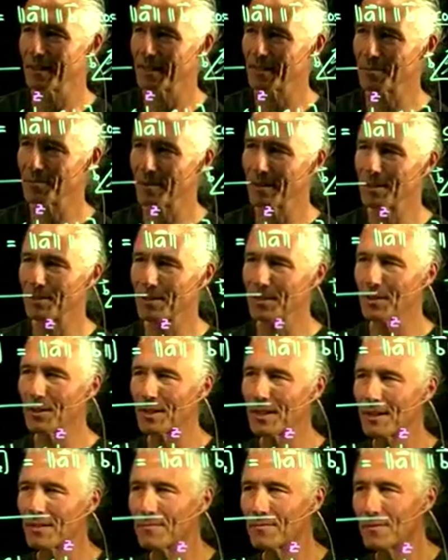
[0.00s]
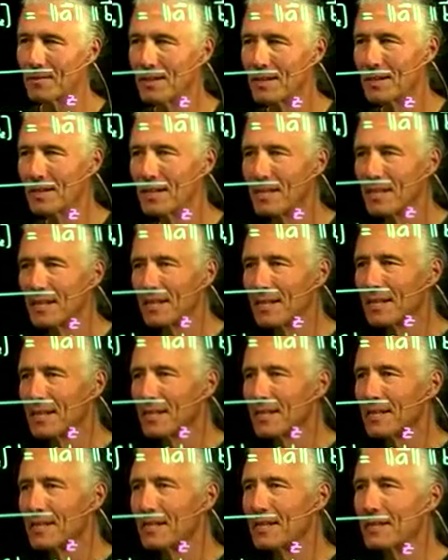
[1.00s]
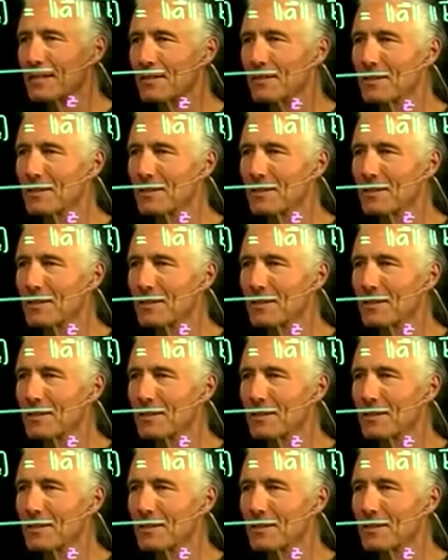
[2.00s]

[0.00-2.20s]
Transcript: the way you should think of a